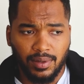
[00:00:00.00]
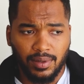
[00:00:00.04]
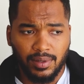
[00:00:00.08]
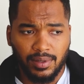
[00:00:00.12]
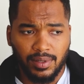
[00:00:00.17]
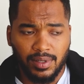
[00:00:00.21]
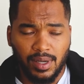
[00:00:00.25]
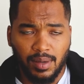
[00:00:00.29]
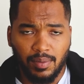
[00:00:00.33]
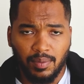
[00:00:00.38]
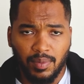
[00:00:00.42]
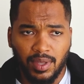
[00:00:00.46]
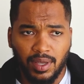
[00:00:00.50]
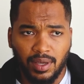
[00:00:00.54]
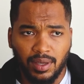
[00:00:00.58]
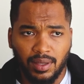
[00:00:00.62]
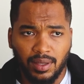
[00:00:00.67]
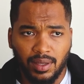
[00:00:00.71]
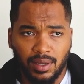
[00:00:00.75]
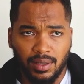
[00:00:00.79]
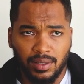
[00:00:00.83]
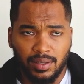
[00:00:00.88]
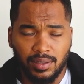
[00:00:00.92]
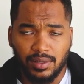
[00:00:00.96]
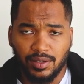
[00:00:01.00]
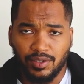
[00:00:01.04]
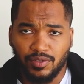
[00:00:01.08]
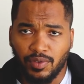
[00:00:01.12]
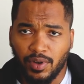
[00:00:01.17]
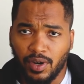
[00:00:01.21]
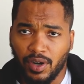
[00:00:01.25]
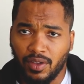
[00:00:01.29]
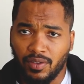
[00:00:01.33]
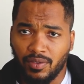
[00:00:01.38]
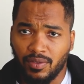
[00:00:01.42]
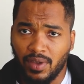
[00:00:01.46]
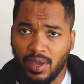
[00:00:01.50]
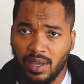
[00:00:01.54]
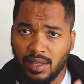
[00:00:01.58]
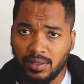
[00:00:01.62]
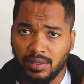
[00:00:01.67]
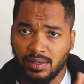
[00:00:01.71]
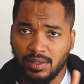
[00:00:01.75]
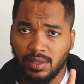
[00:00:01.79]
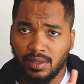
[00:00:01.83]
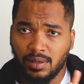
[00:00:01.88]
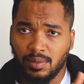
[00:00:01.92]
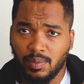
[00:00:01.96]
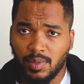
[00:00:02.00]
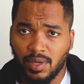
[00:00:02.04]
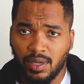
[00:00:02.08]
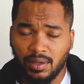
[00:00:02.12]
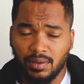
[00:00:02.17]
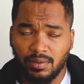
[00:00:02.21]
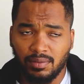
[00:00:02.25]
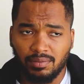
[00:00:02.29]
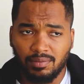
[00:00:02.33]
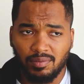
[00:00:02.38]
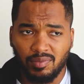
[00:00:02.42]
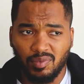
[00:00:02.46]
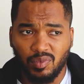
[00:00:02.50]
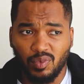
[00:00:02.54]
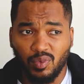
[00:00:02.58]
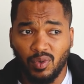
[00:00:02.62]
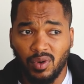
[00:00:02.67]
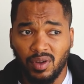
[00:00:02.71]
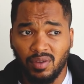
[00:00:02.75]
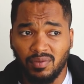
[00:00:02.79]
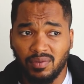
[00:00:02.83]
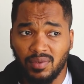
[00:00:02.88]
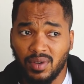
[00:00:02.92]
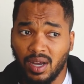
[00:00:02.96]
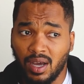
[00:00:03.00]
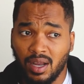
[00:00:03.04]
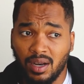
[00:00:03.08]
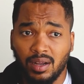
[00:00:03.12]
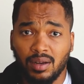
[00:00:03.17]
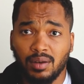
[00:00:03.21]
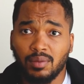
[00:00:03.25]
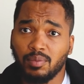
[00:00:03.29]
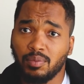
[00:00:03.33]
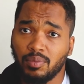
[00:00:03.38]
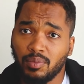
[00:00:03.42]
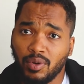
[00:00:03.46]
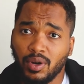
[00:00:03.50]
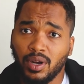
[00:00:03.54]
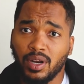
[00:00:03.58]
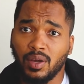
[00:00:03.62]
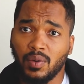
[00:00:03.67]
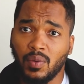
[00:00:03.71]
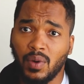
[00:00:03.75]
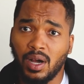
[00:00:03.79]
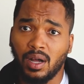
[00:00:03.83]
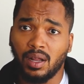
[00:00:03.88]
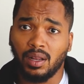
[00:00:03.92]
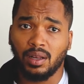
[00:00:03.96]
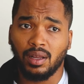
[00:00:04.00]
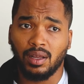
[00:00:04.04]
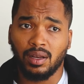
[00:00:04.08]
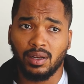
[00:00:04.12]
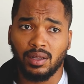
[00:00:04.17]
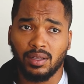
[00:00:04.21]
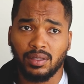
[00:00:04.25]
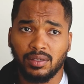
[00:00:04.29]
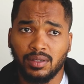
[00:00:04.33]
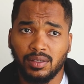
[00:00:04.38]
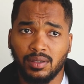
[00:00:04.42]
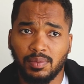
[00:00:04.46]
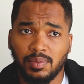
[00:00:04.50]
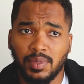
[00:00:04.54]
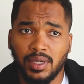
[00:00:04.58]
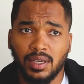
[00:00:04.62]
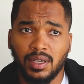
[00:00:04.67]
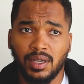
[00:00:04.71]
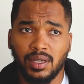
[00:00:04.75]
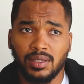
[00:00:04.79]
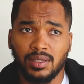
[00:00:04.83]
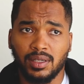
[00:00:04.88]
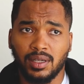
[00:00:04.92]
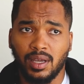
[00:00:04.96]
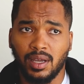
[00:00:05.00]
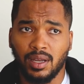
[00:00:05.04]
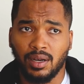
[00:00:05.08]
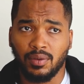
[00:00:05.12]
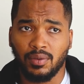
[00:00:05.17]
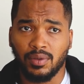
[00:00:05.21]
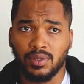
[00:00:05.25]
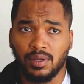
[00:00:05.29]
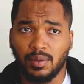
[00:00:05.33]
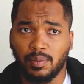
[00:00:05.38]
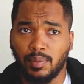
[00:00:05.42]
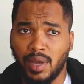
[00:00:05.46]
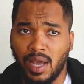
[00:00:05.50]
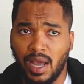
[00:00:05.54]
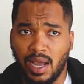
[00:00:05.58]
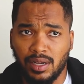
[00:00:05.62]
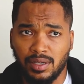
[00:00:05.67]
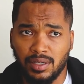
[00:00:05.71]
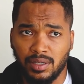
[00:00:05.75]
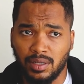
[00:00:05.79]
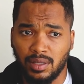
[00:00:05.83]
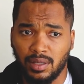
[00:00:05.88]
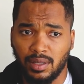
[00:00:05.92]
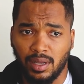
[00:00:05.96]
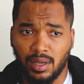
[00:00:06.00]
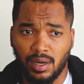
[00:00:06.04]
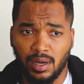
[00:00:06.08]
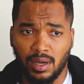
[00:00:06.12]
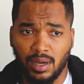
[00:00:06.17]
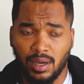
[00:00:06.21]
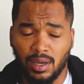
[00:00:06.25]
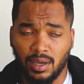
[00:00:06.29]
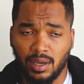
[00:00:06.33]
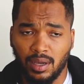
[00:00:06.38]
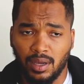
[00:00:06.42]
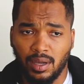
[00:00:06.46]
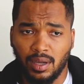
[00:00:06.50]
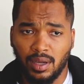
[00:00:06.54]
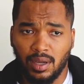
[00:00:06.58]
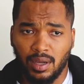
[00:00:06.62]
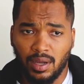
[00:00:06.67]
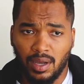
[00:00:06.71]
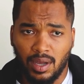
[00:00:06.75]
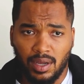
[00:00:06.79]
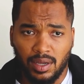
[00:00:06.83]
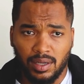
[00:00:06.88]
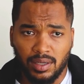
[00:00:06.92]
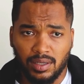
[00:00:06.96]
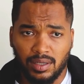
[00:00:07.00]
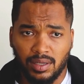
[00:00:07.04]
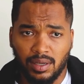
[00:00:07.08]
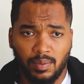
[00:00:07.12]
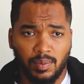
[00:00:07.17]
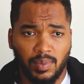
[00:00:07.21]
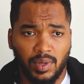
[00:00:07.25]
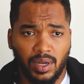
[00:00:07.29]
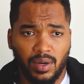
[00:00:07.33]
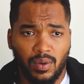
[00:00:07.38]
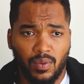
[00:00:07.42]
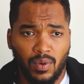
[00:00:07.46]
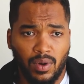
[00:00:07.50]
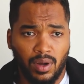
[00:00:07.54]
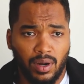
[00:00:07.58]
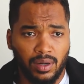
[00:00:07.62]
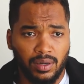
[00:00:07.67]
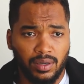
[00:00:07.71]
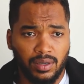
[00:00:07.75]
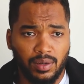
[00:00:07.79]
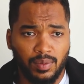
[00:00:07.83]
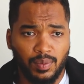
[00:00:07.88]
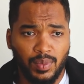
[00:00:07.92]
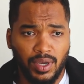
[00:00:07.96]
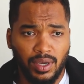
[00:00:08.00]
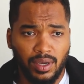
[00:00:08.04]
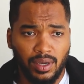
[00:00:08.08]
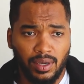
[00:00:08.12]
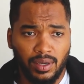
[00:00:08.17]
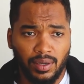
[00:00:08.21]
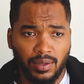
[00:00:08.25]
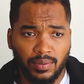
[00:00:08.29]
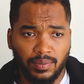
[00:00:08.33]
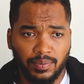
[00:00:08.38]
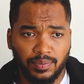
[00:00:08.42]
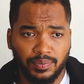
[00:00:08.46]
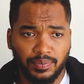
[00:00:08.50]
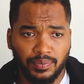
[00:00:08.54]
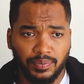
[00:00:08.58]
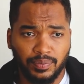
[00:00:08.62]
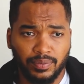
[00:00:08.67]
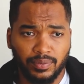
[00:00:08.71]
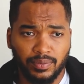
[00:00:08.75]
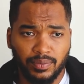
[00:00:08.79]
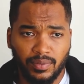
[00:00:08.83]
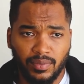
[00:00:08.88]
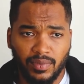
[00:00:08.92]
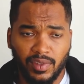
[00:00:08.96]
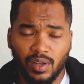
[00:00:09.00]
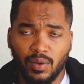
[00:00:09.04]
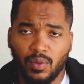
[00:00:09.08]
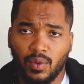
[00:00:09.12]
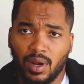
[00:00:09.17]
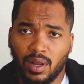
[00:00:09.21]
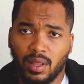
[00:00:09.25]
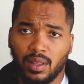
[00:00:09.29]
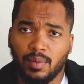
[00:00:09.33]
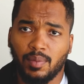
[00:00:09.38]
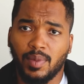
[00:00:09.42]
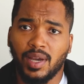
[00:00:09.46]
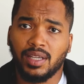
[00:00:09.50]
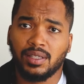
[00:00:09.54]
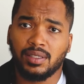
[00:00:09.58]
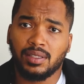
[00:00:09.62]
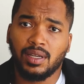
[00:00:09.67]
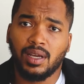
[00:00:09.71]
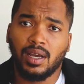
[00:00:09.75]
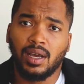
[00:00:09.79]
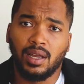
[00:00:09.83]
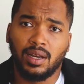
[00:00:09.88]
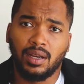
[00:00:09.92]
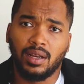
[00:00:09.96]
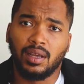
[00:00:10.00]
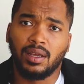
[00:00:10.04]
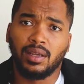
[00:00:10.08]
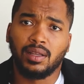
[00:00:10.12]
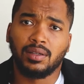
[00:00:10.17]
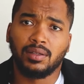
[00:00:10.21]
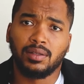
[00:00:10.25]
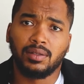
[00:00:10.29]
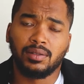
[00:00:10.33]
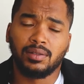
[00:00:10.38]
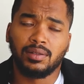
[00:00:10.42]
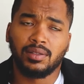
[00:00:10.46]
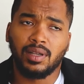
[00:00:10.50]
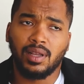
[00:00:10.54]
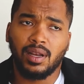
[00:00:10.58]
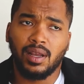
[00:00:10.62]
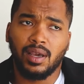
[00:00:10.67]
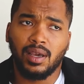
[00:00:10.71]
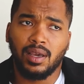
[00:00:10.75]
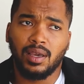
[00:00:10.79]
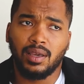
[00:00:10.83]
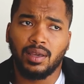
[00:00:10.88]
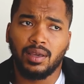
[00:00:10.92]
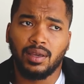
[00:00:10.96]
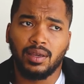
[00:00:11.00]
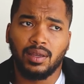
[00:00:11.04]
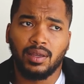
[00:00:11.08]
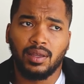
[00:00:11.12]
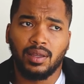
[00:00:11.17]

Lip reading: something that's very fancy, but we've done it pretty well. And it's because, again, it was a passion that I simply wanted to be one of the best at. And today,